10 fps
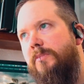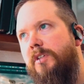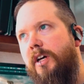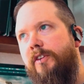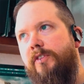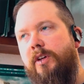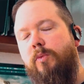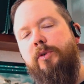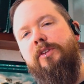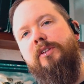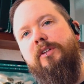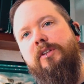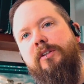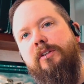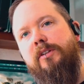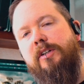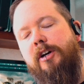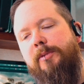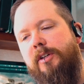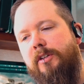kind of like what the
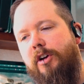coming